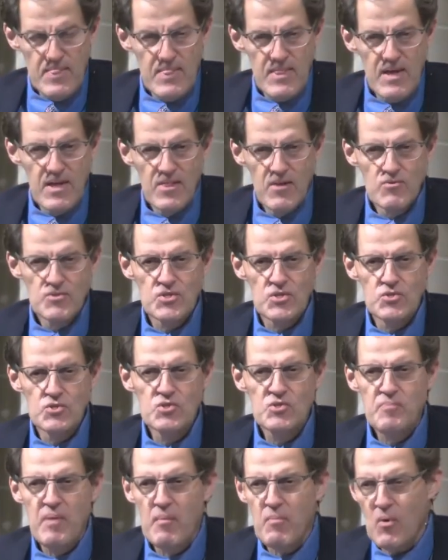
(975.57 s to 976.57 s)
There was a
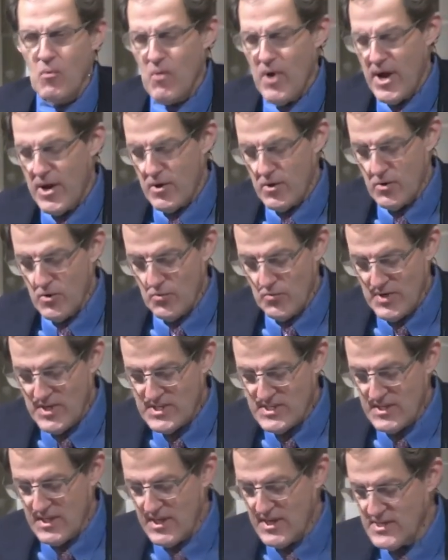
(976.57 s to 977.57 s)
newspaper writer who
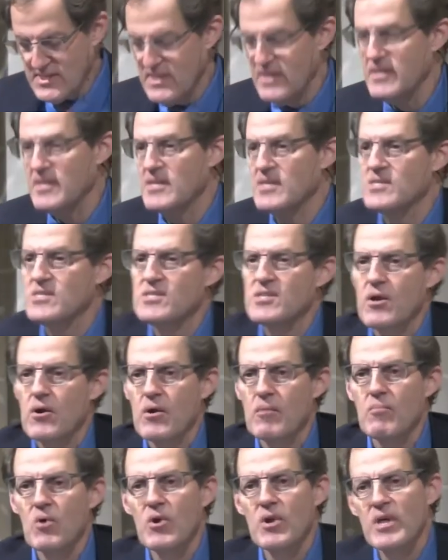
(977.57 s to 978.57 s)
recently attended a
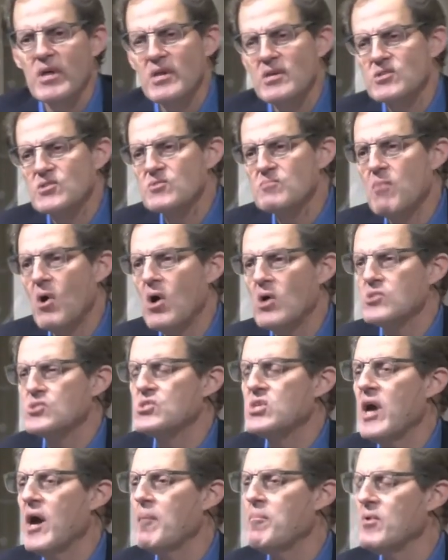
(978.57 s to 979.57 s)
ceremony in a small
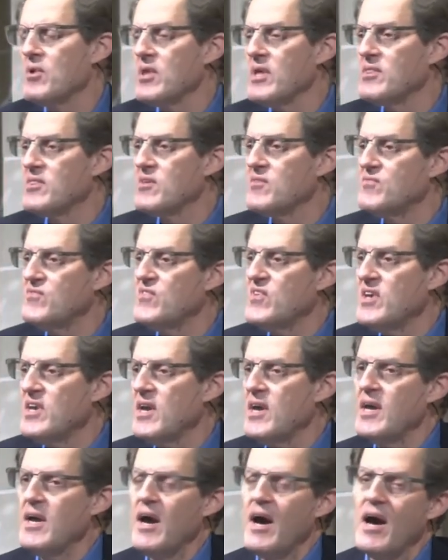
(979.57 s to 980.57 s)
chapel at the
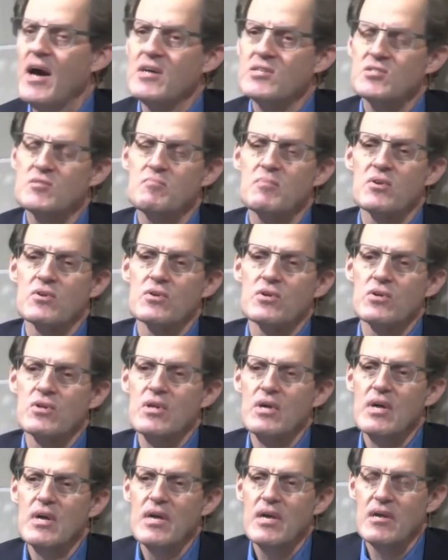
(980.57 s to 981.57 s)
VA hospital
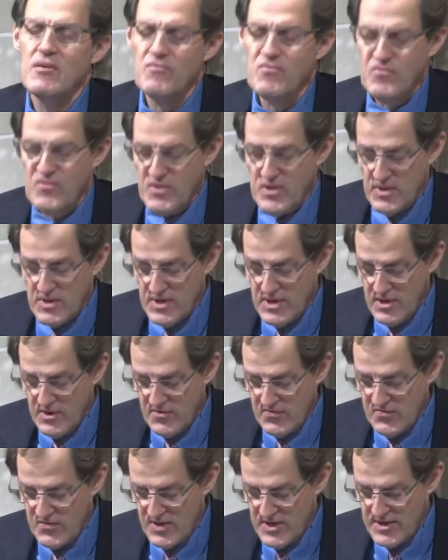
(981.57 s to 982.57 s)
in
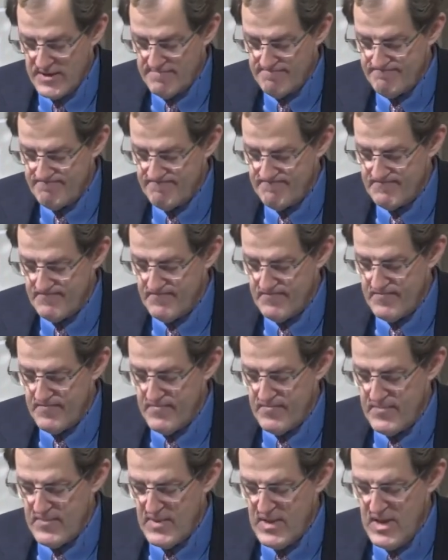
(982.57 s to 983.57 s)
Philadelphia.
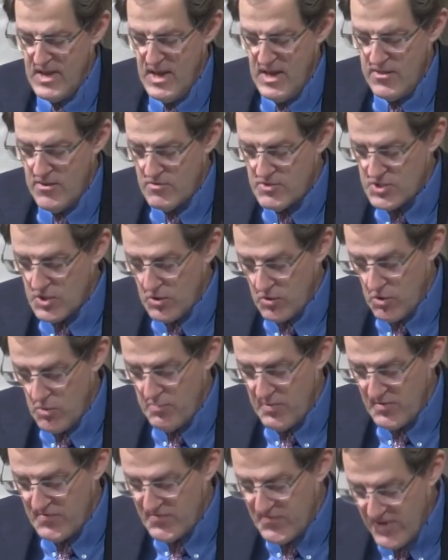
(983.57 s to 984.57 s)
And there was a group
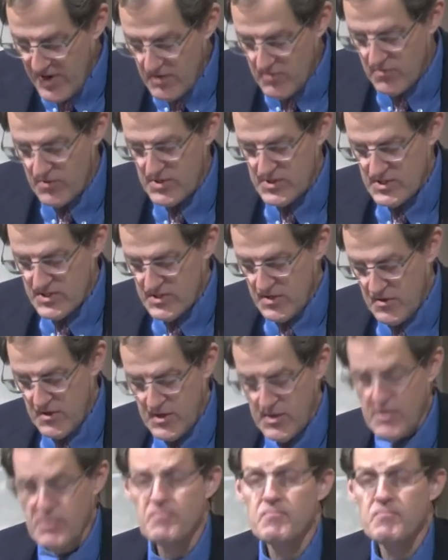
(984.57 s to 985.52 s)
of veterans there